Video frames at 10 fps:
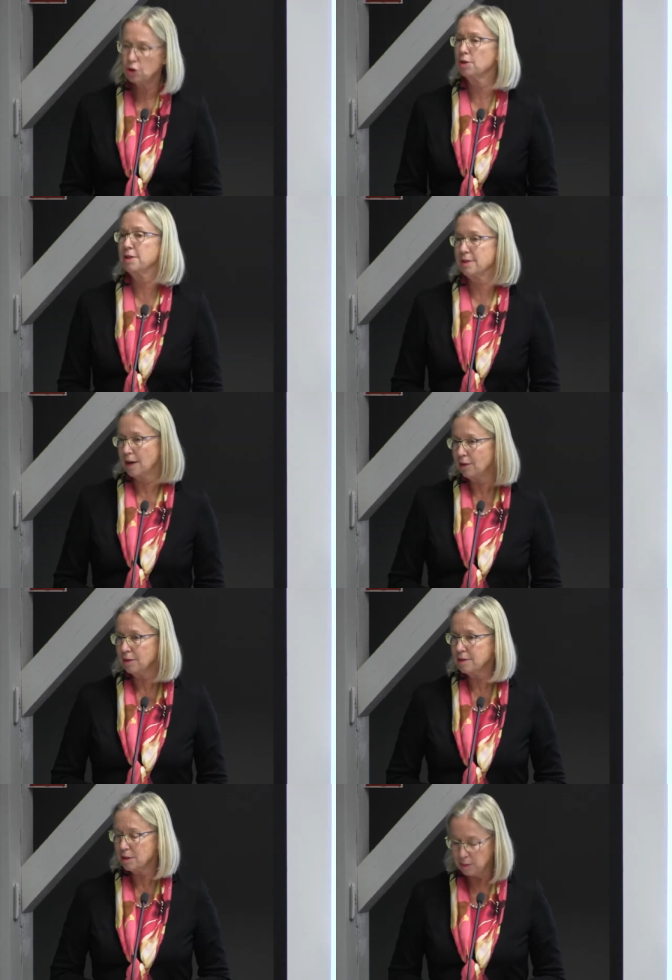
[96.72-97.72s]
Should
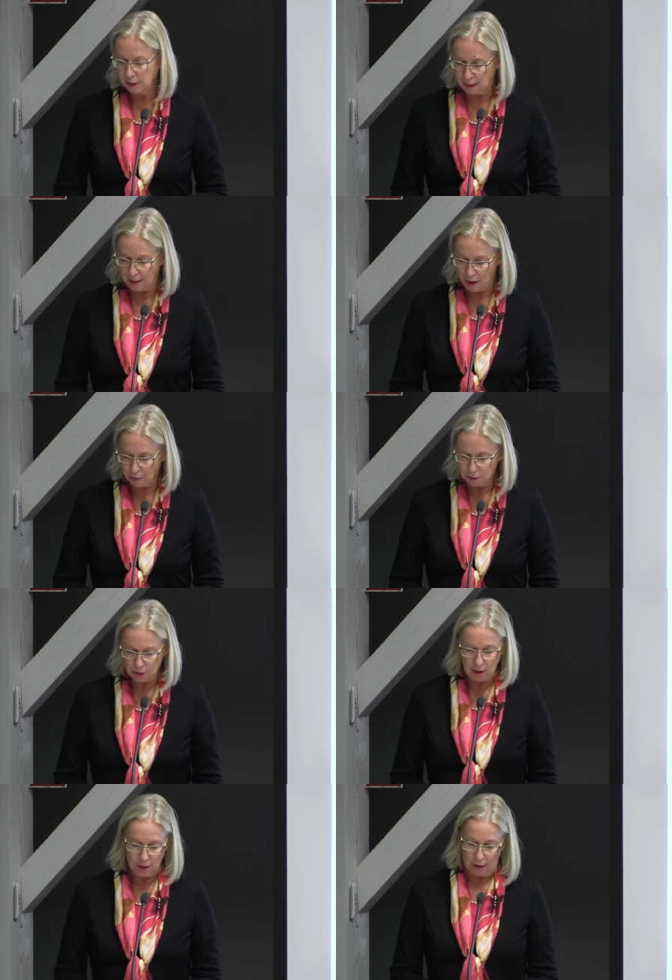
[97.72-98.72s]
surrogacy be
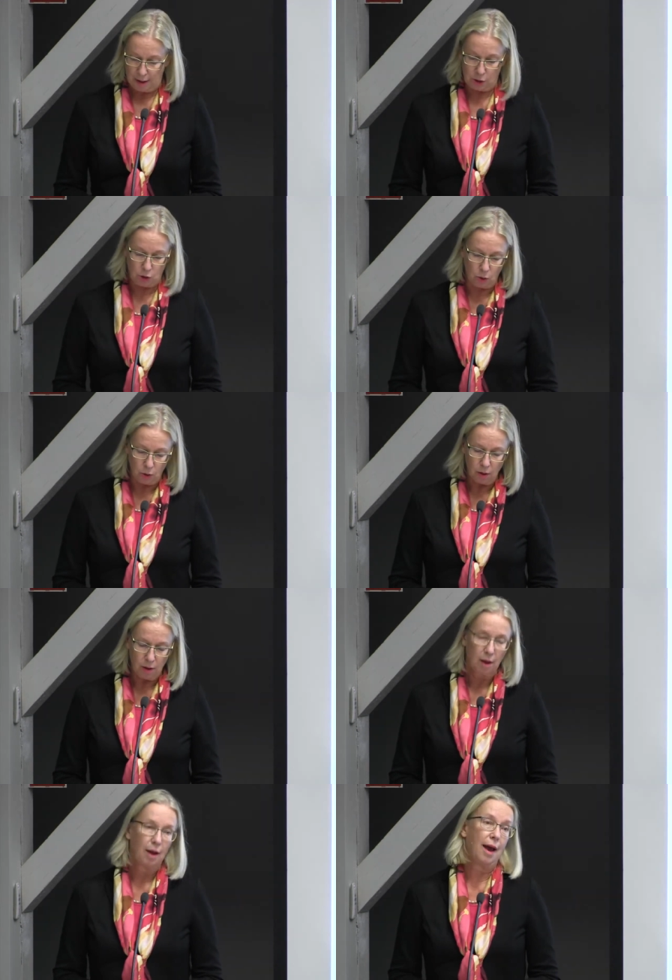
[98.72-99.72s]
allowed at
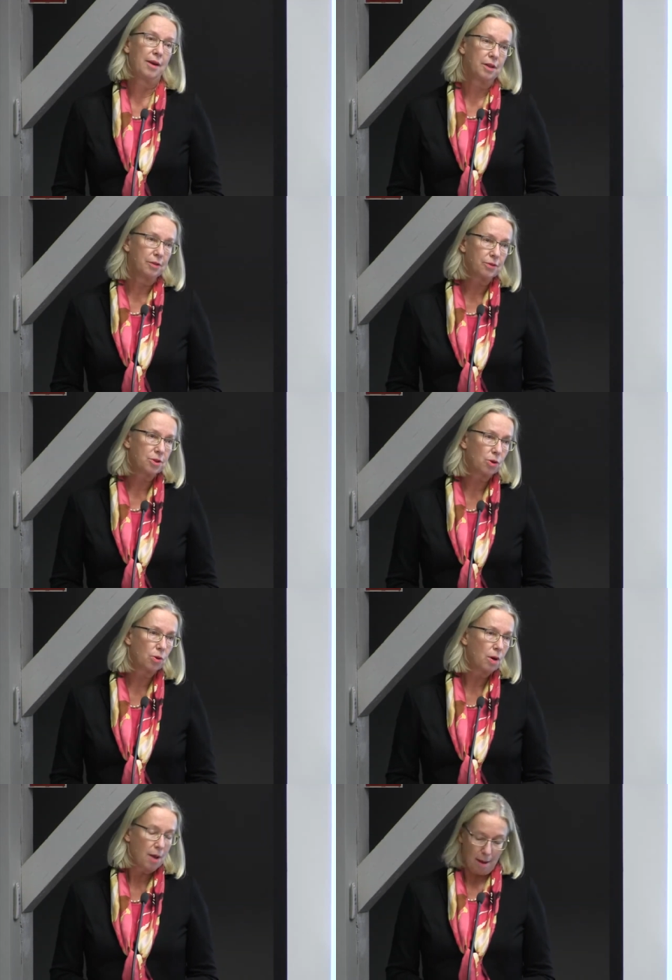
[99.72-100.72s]
all? And if
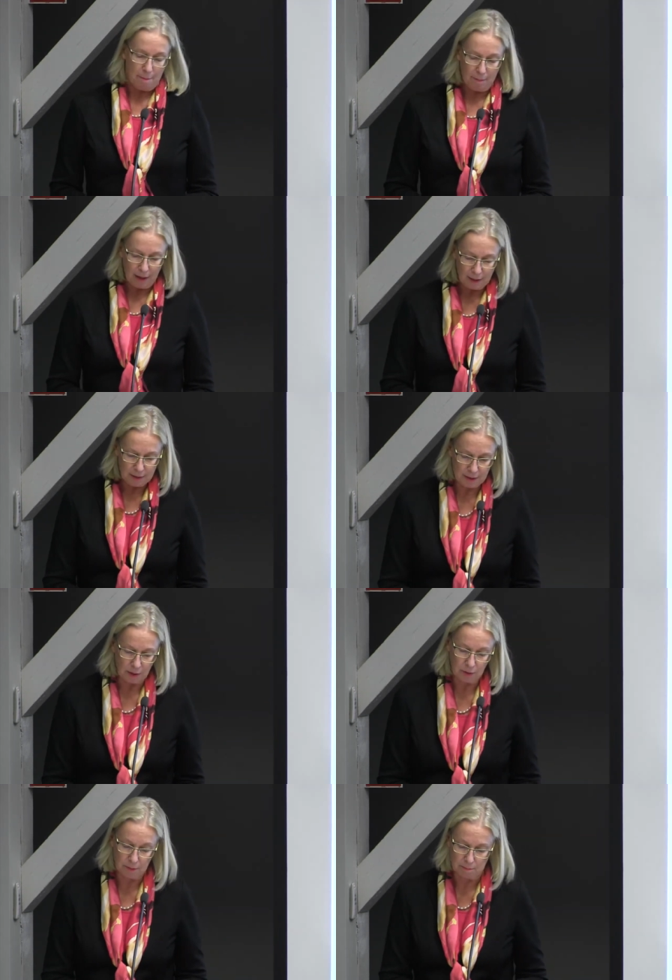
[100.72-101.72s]
so, may
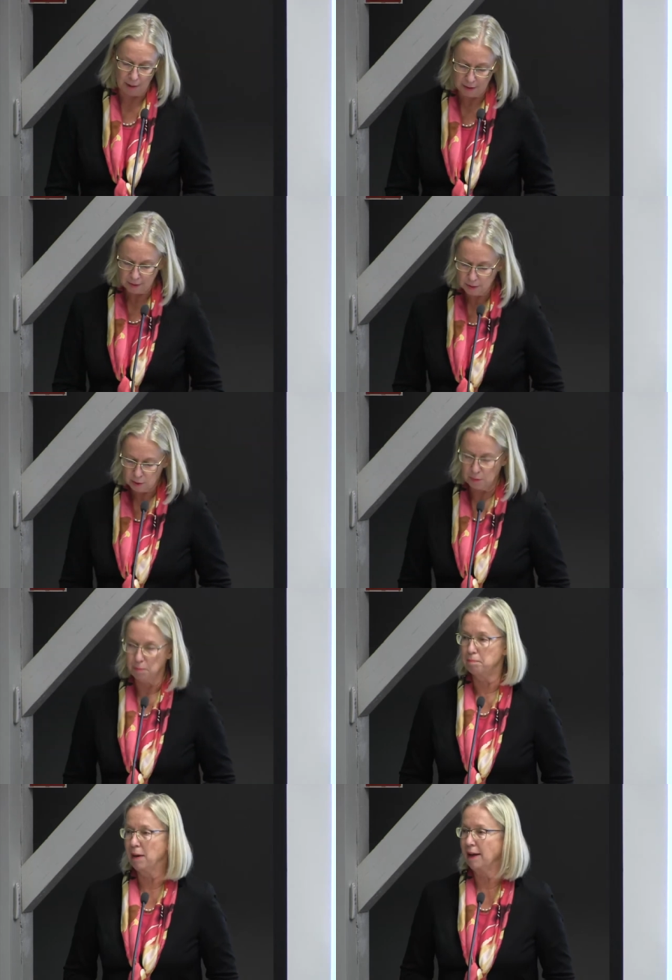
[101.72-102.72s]
surrogate mothers
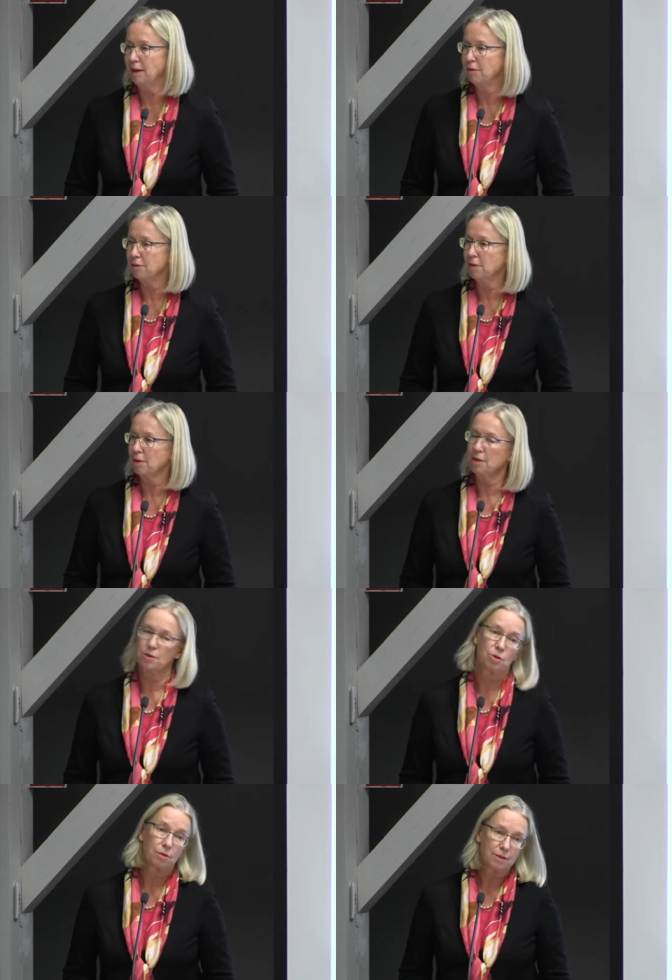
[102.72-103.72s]
be paid for their
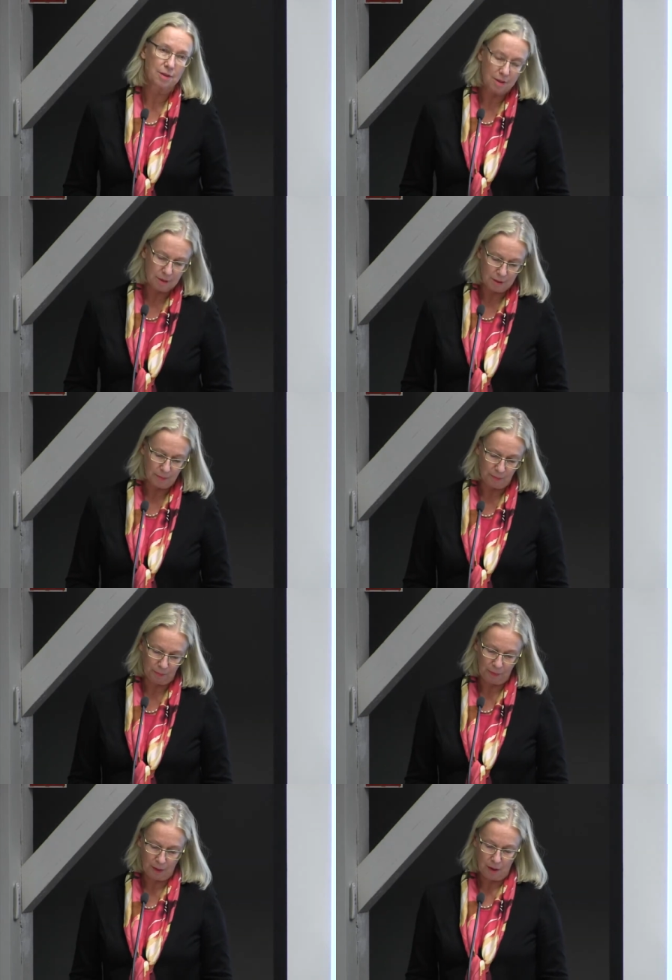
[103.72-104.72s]
services?
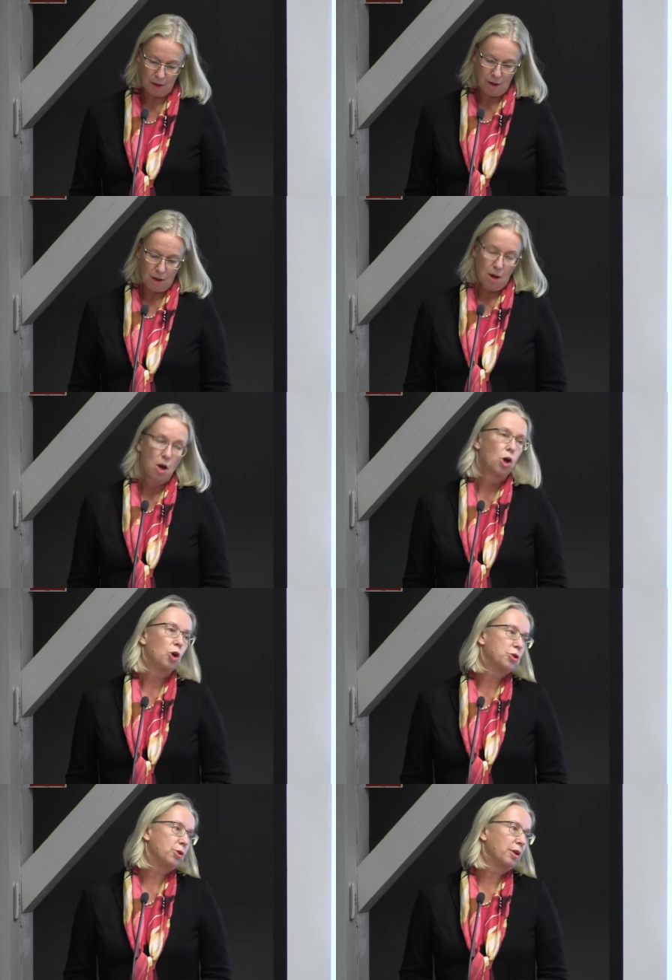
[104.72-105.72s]

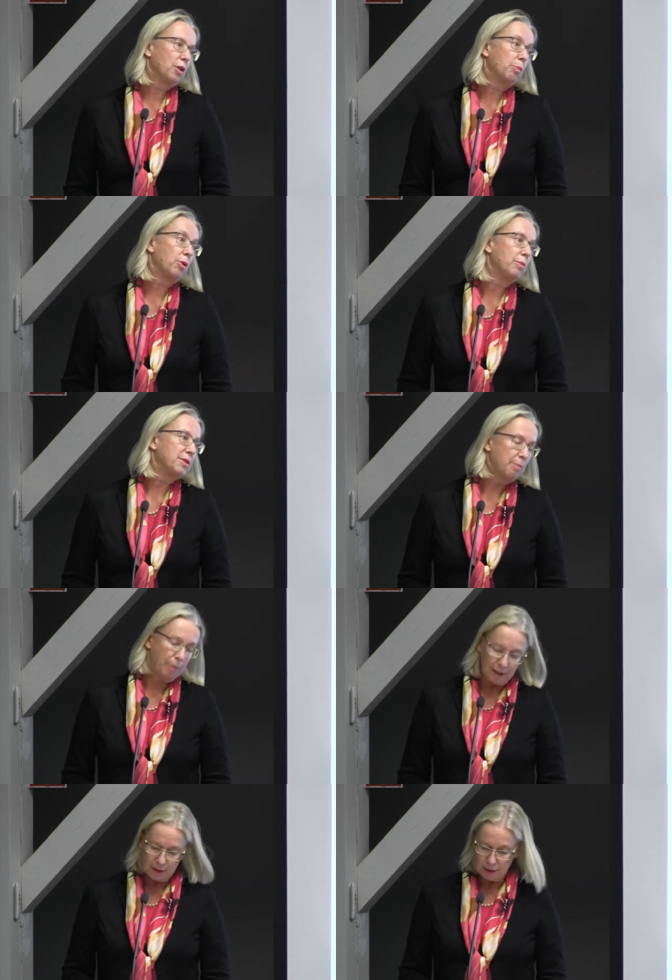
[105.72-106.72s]
Concerning the
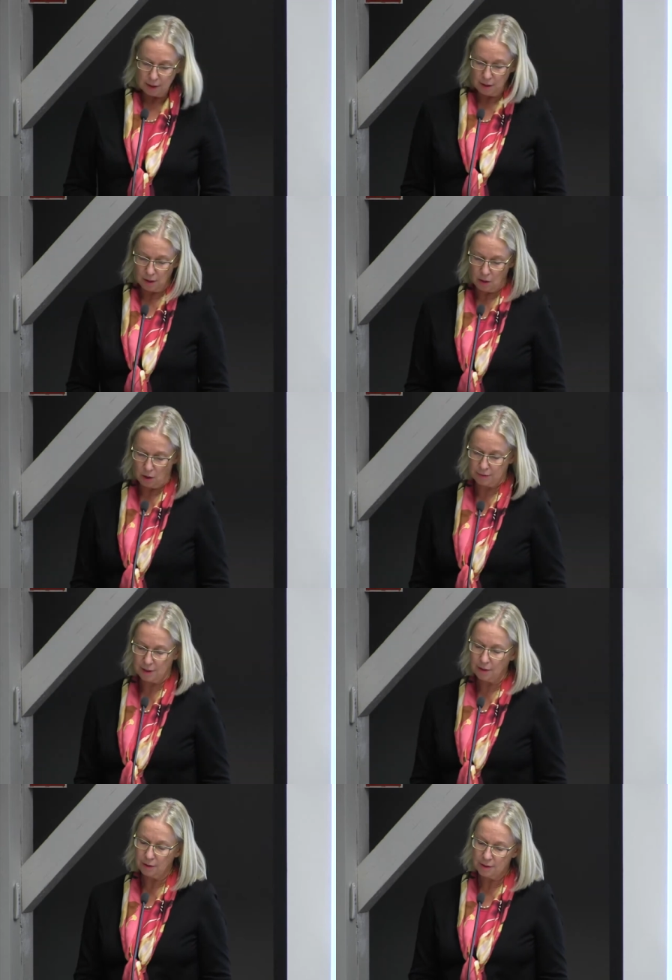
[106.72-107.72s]
permissibility of
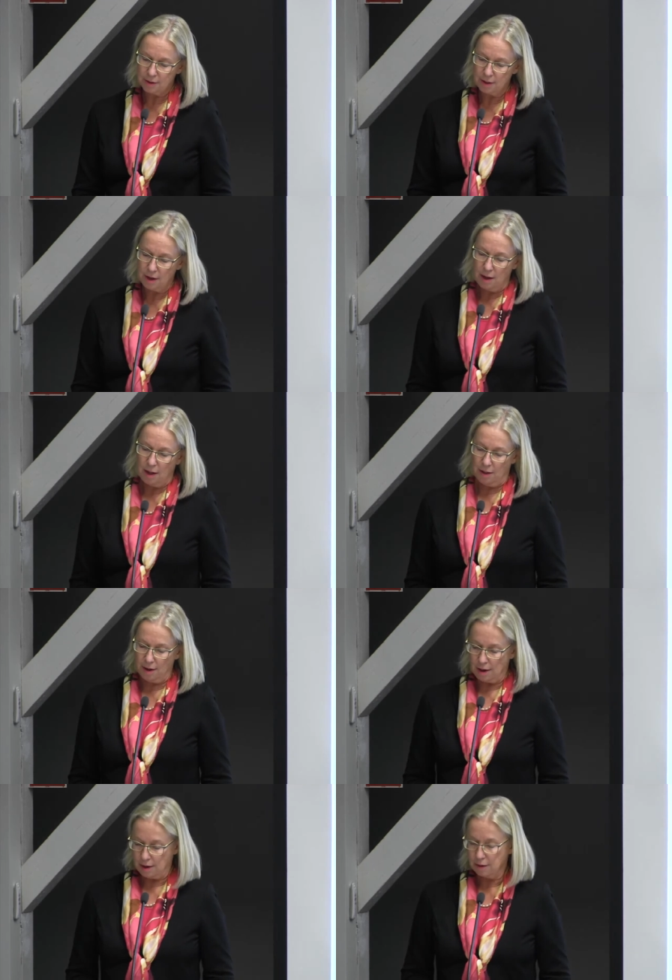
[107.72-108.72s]
surrogacy,
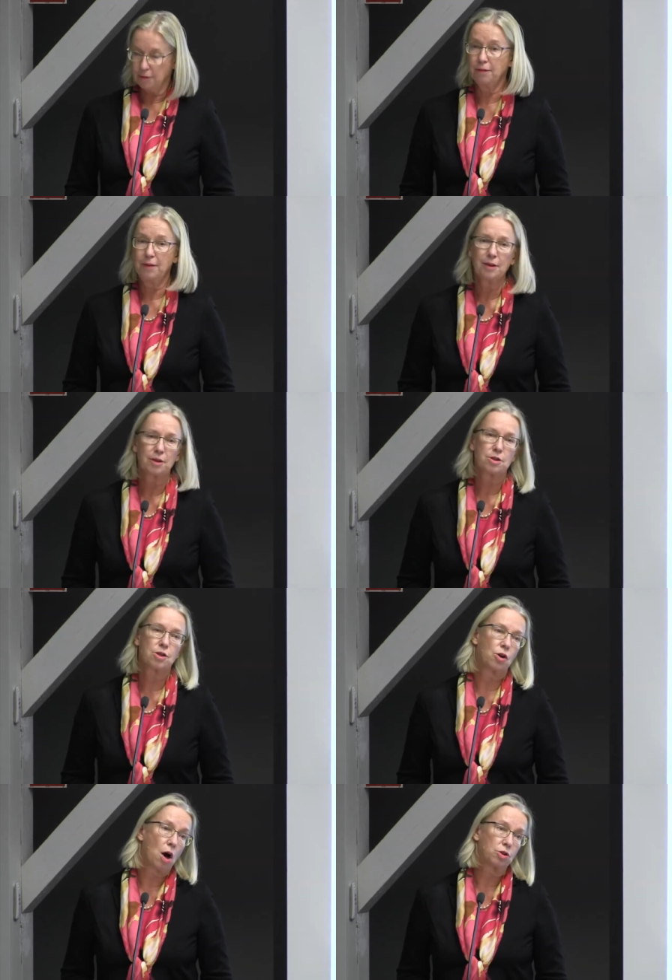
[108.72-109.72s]
there are
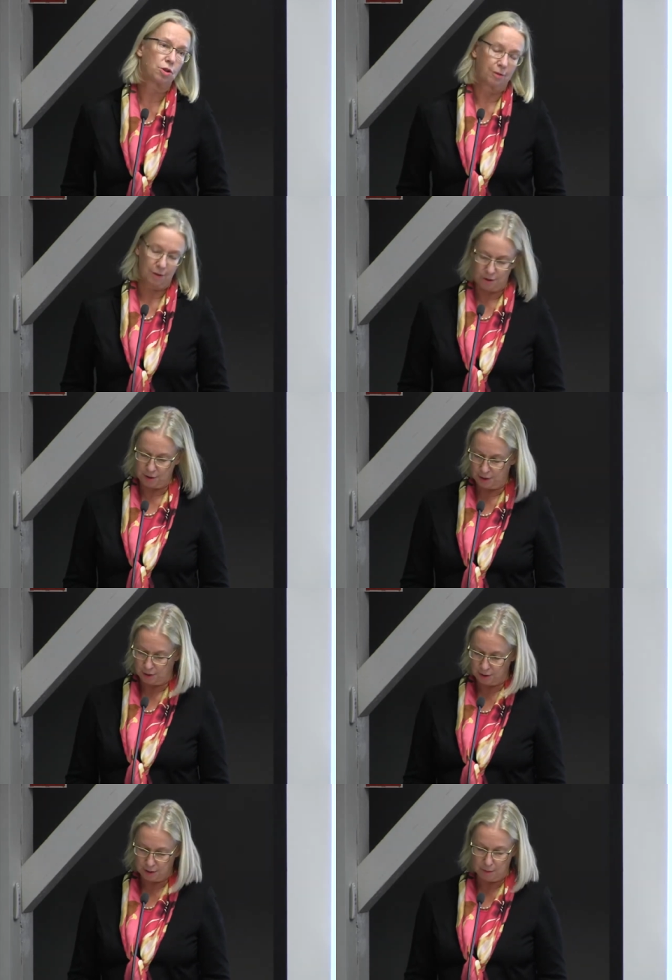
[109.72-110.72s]
fierce
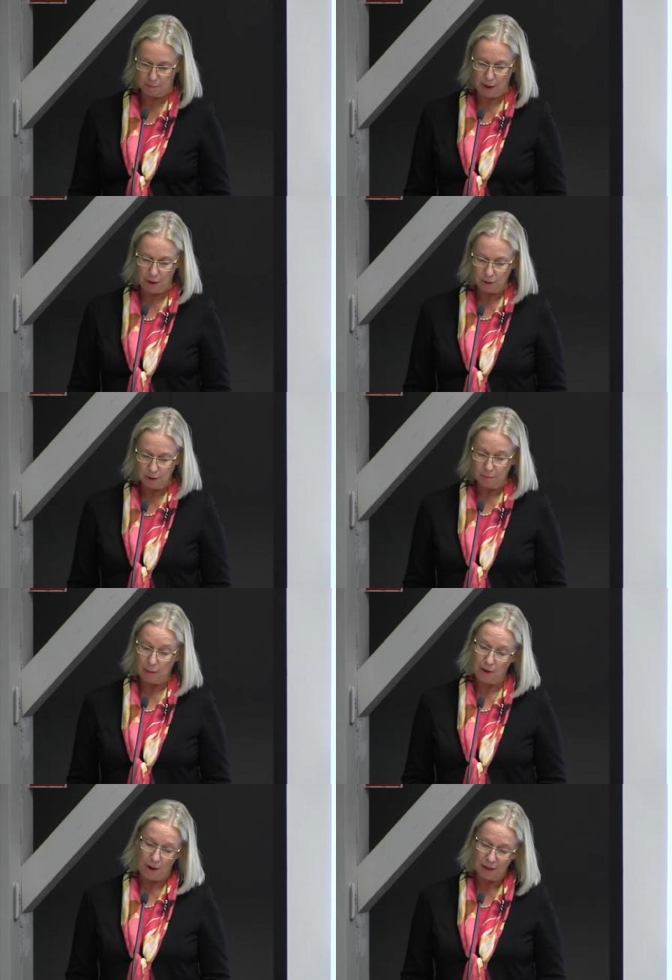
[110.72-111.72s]
controversies in
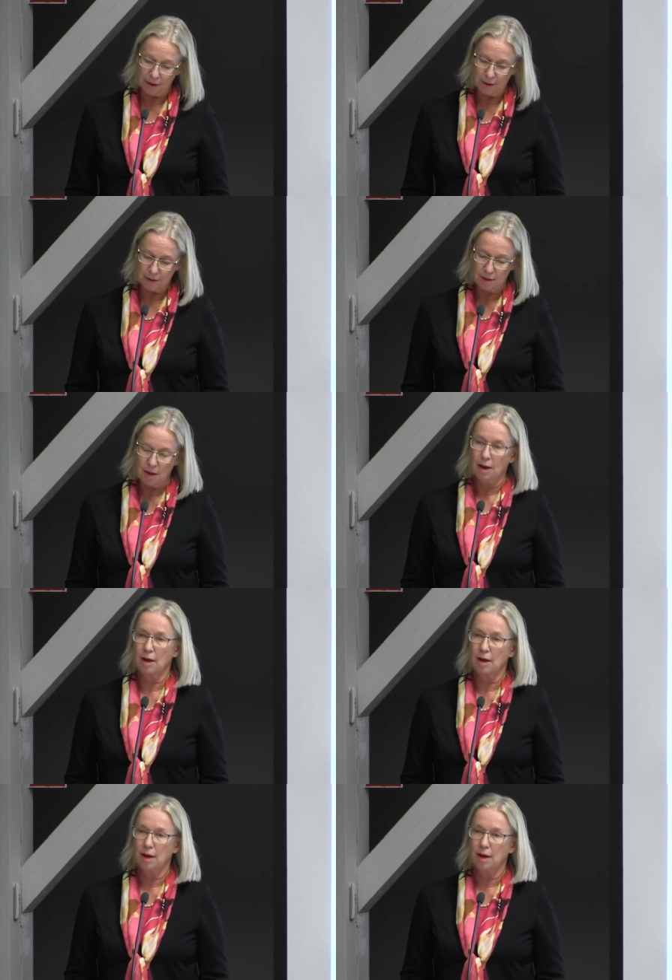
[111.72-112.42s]
bioethics